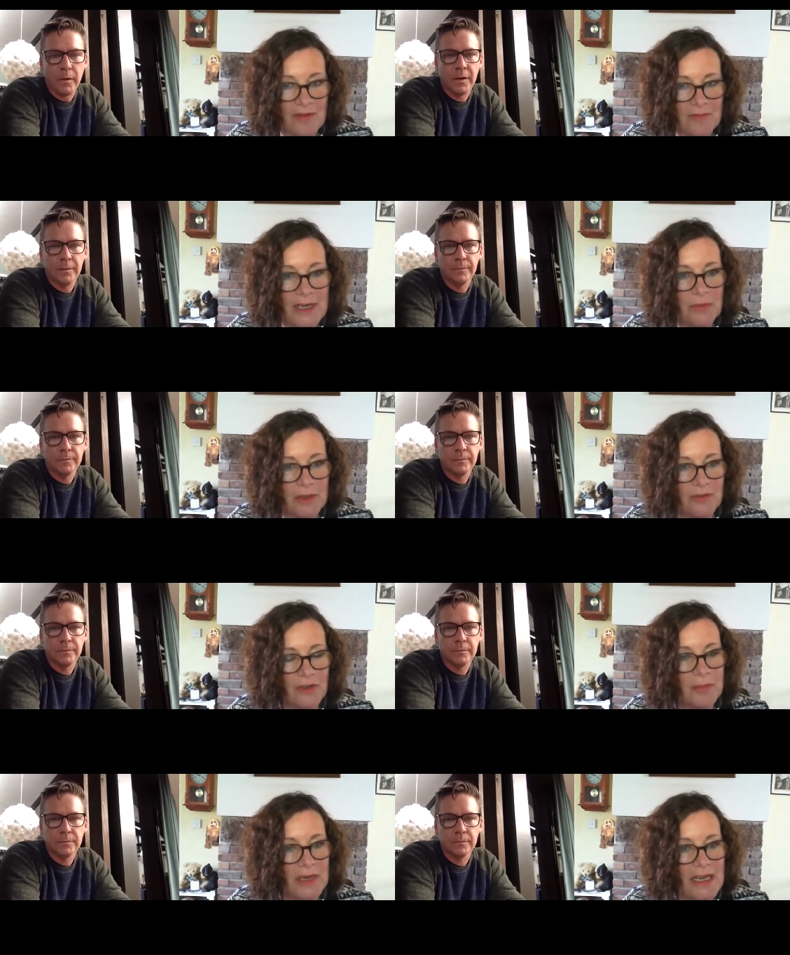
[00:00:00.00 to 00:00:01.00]
Speaker 1: familiar with
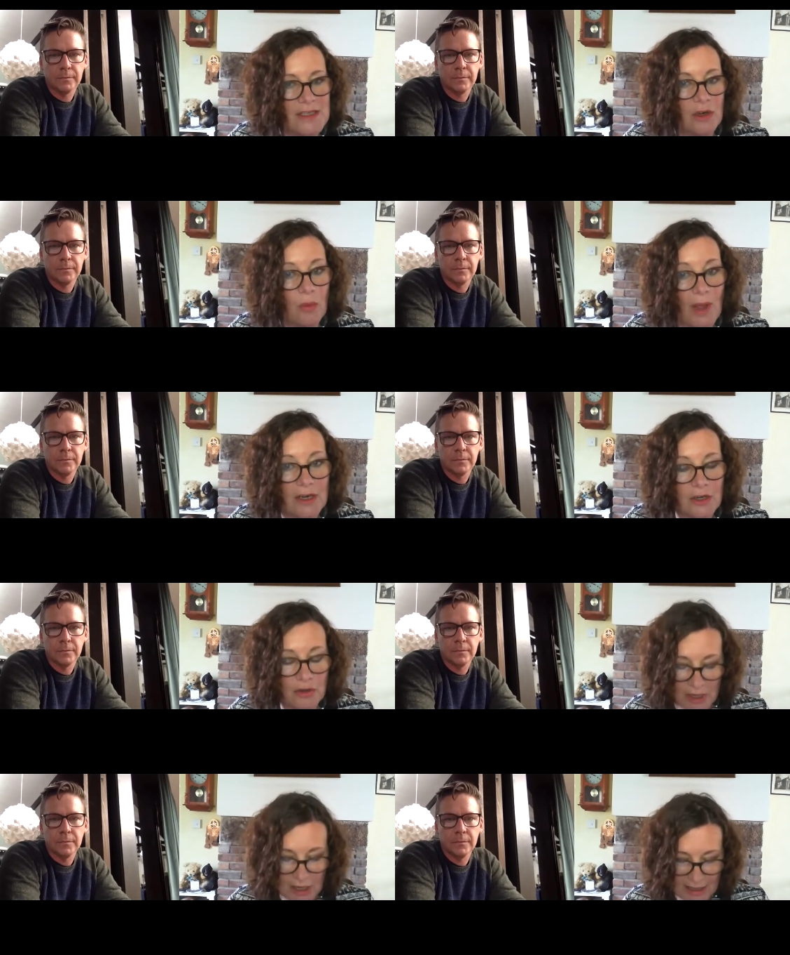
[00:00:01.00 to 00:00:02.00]
Ferg because you're a well
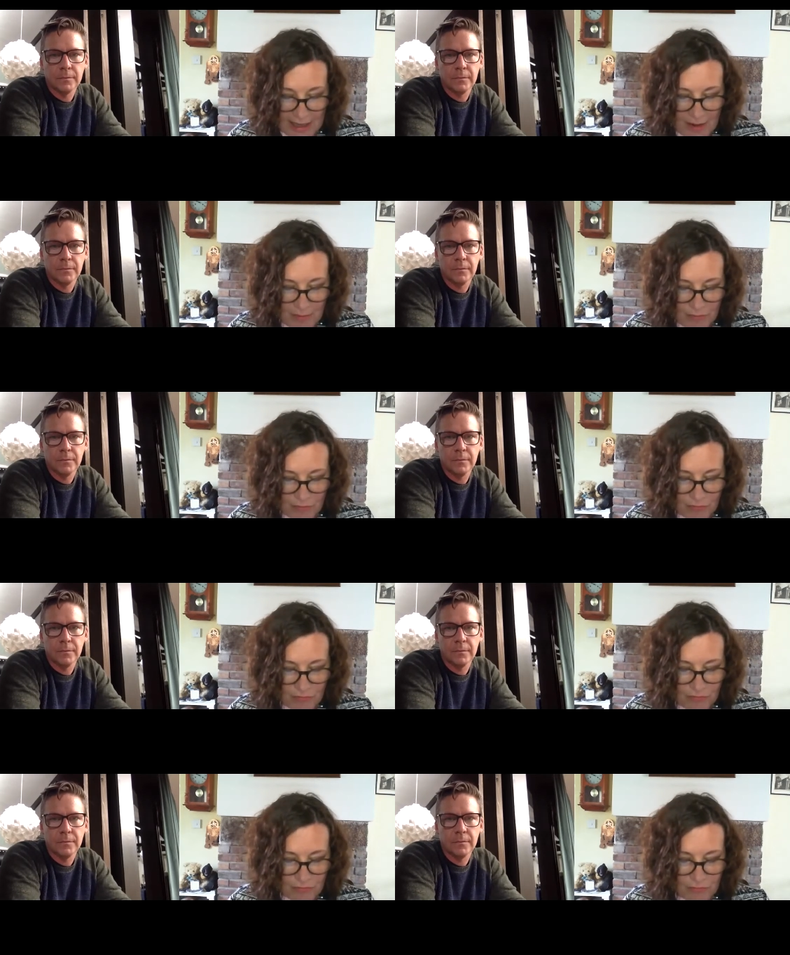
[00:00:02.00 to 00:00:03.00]
known um,
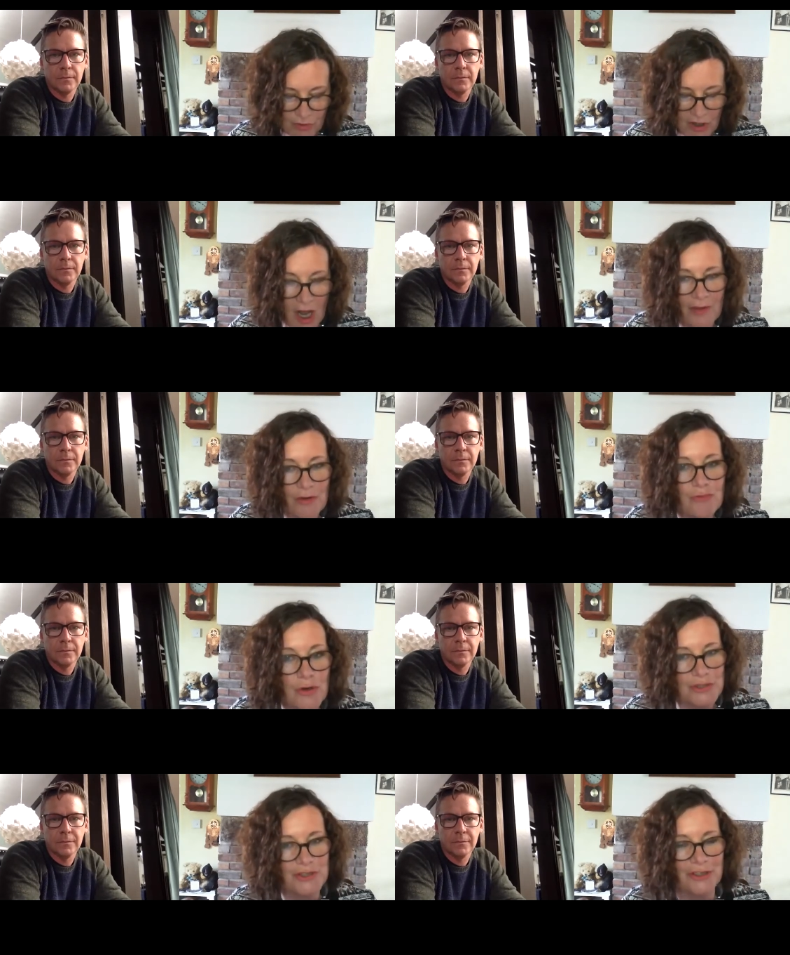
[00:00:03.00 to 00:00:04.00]
coffee
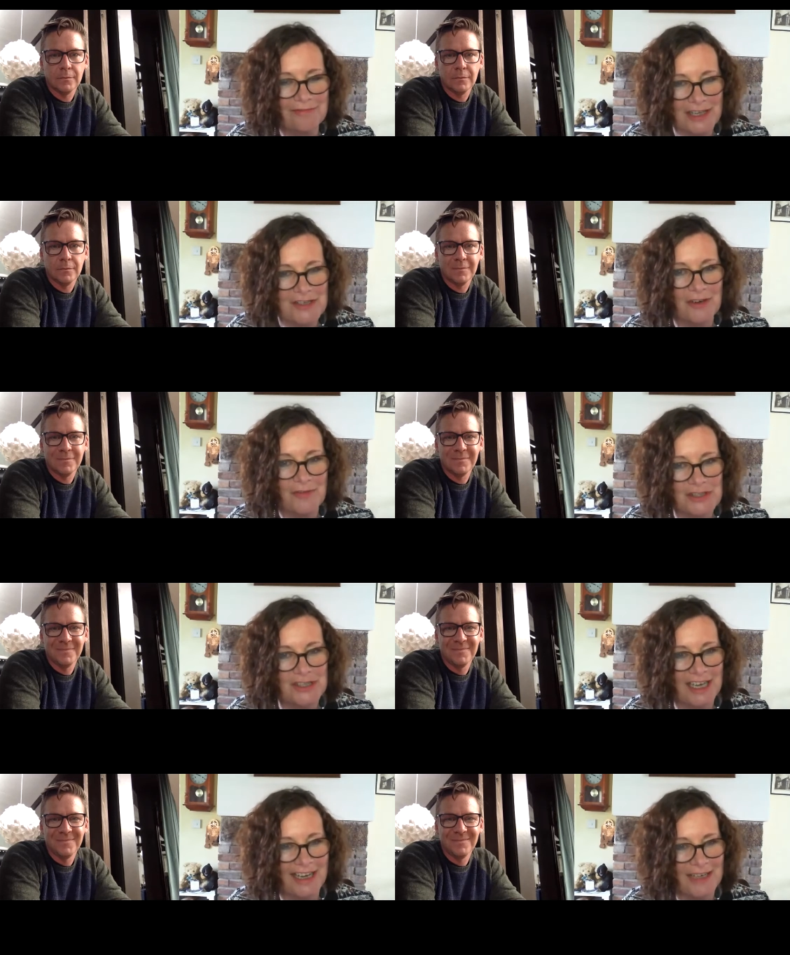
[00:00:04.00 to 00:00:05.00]
roaster. That's your
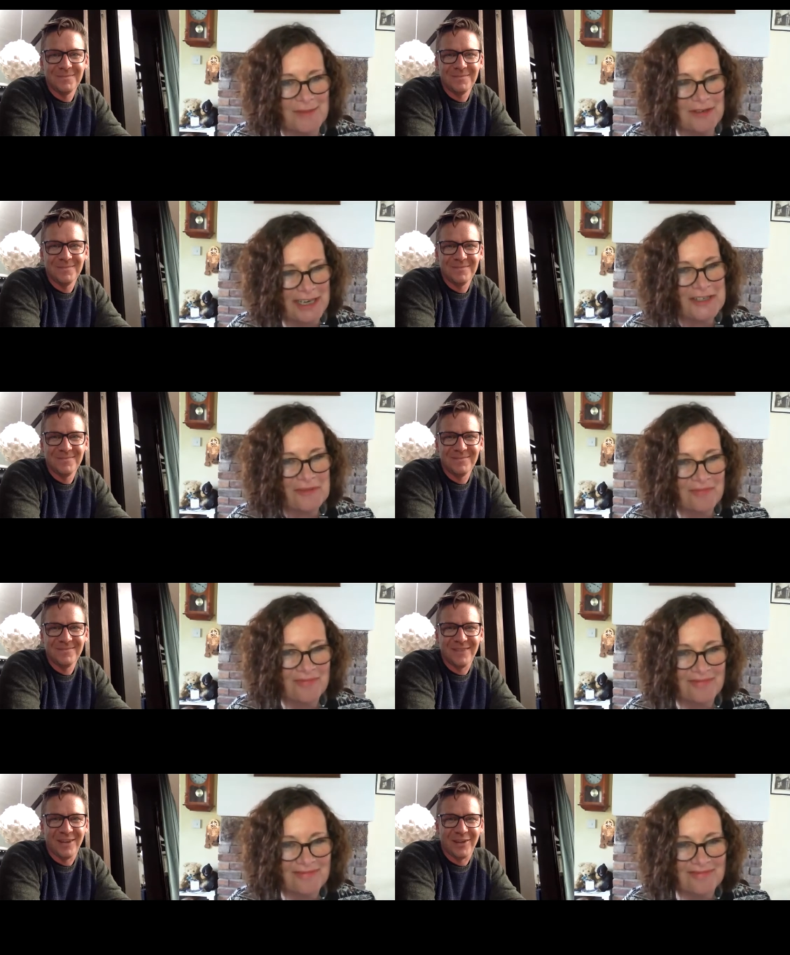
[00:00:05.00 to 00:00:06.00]
official title, am I right?
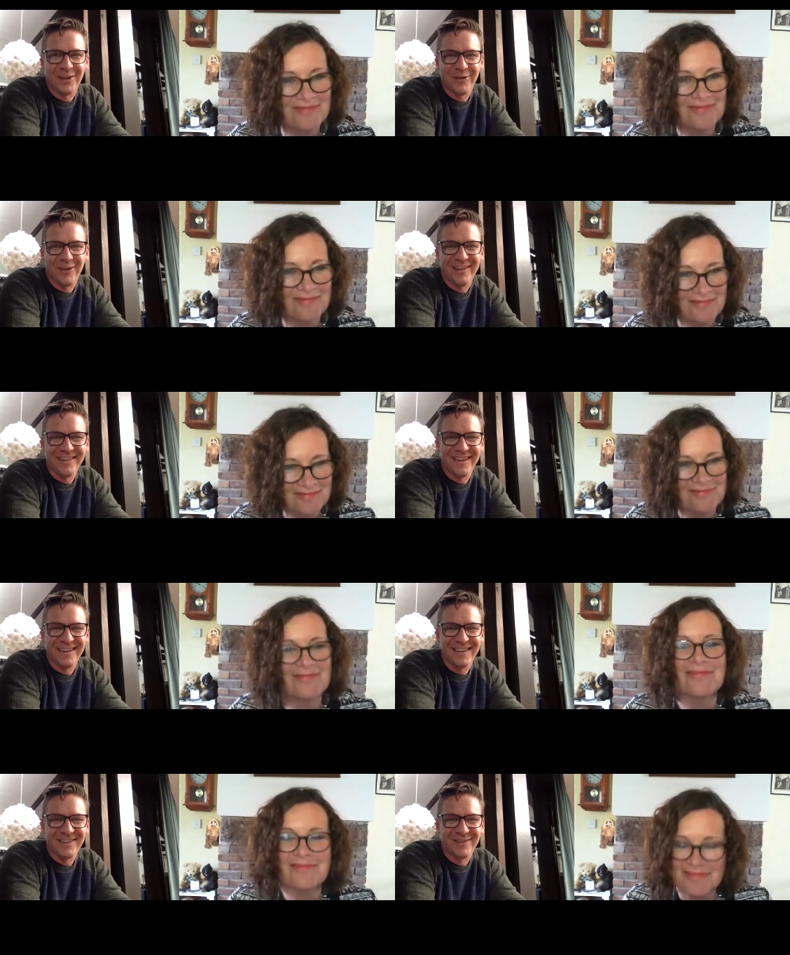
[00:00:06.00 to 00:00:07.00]
Speaker 2: Got that right, yeah,
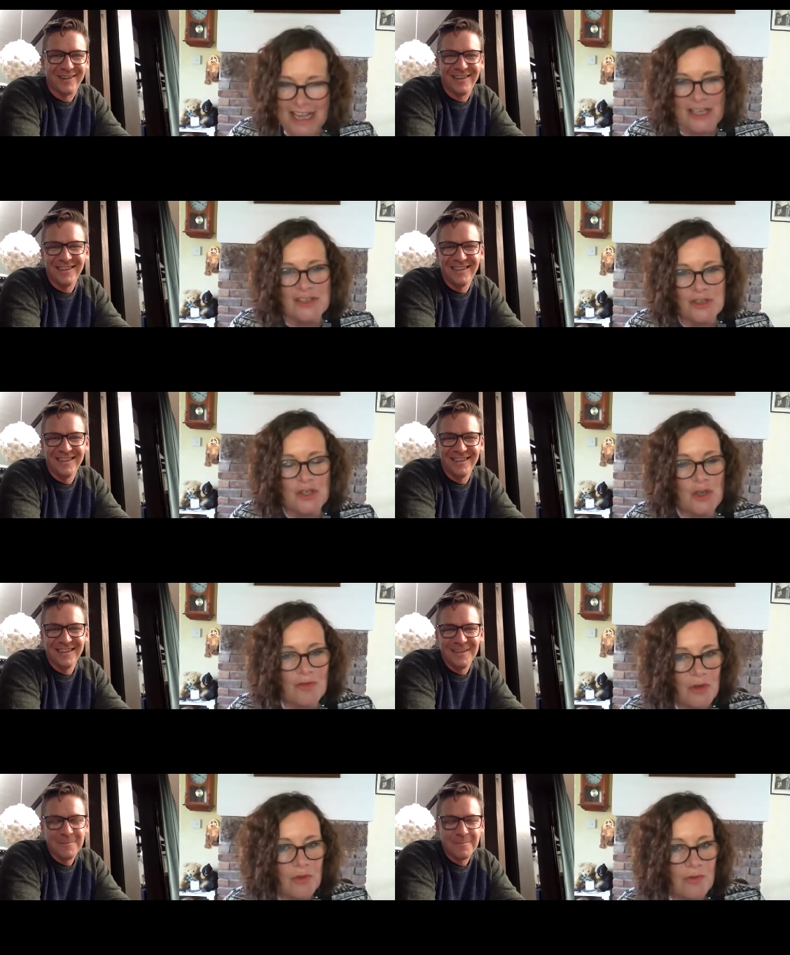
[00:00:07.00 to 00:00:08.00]
that's right.
Speaker 1: So you,
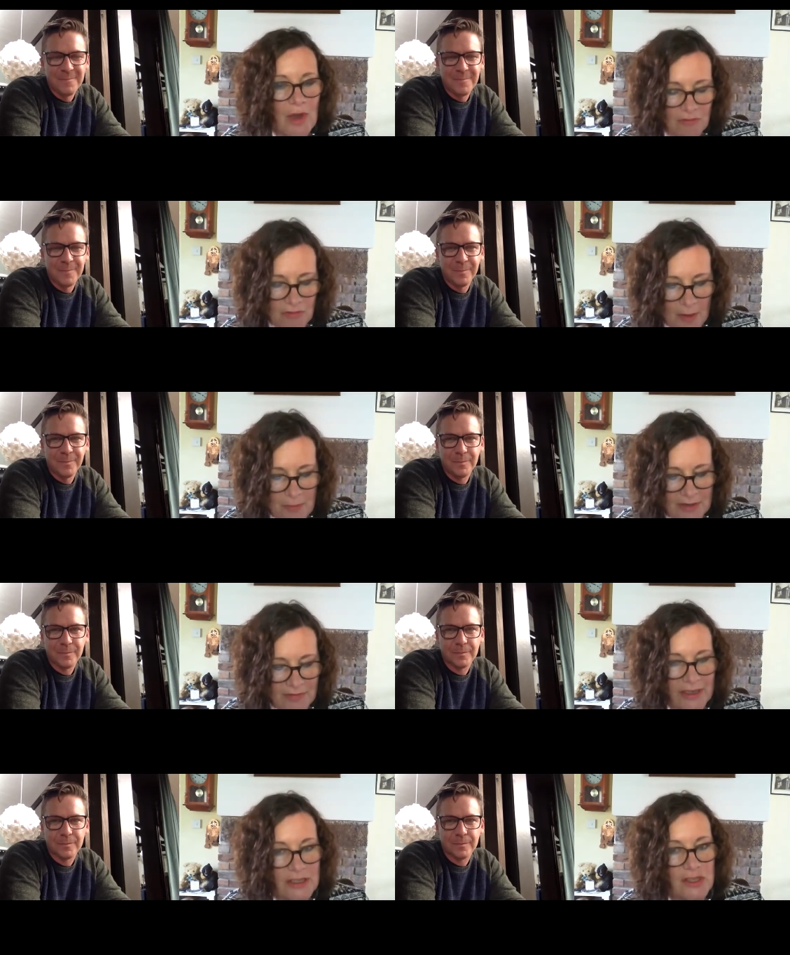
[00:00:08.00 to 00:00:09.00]
you, you've operated
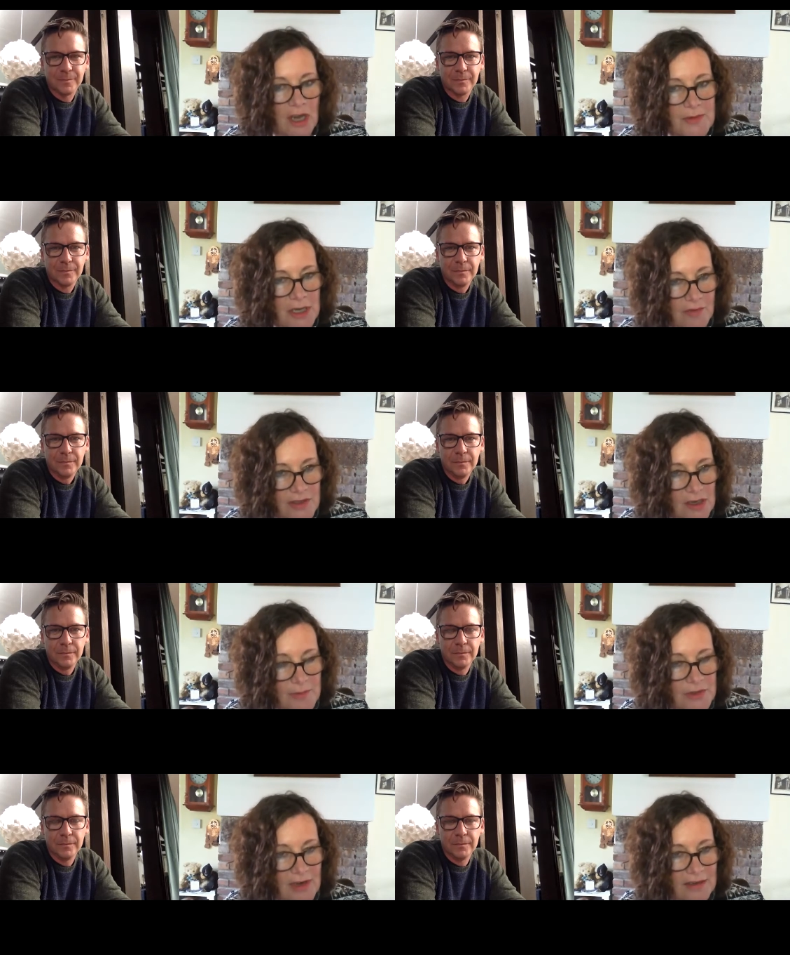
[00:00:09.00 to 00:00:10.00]
various shops, coffee
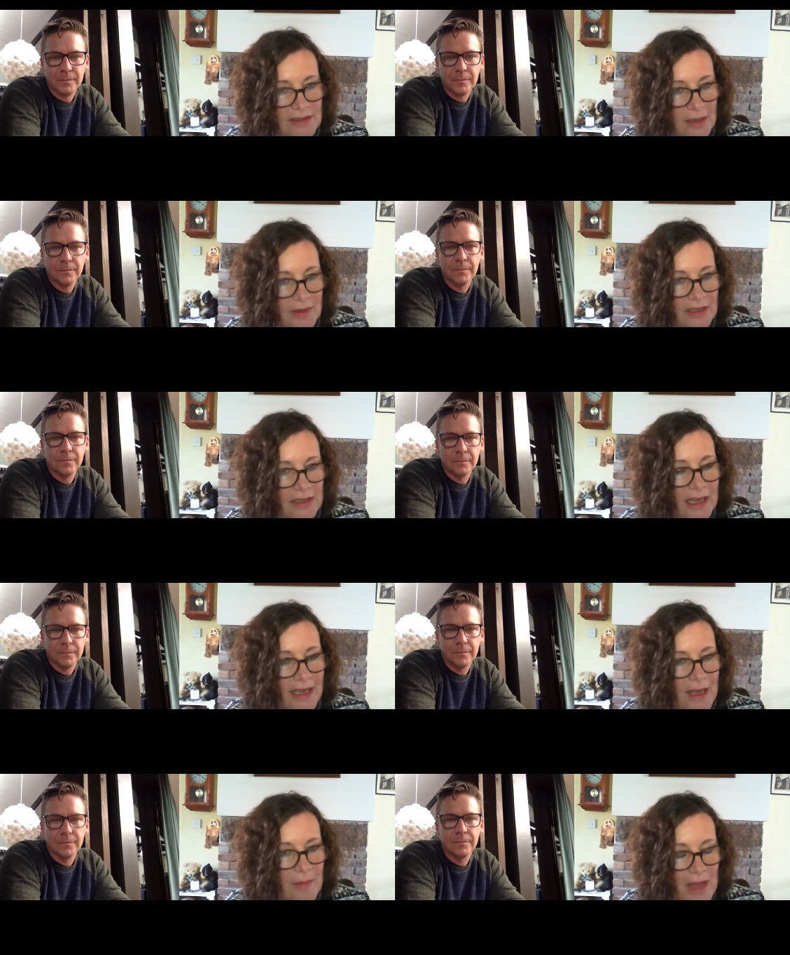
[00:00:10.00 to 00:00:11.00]
shops around Dublin,
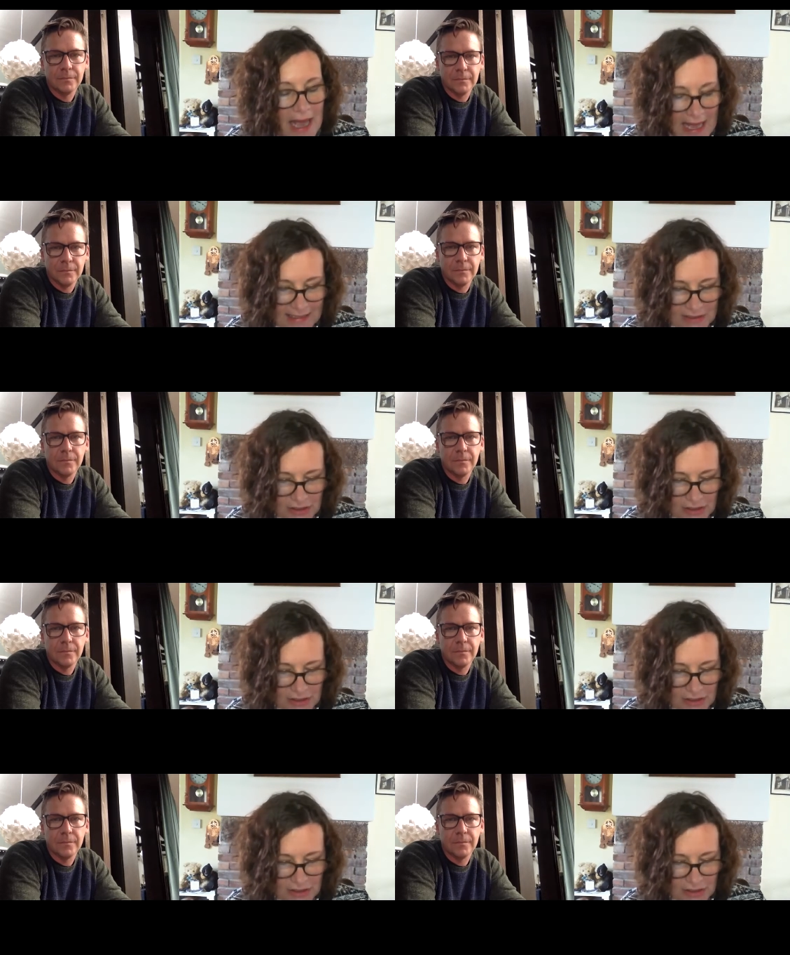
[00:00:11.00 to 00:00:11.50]
um, and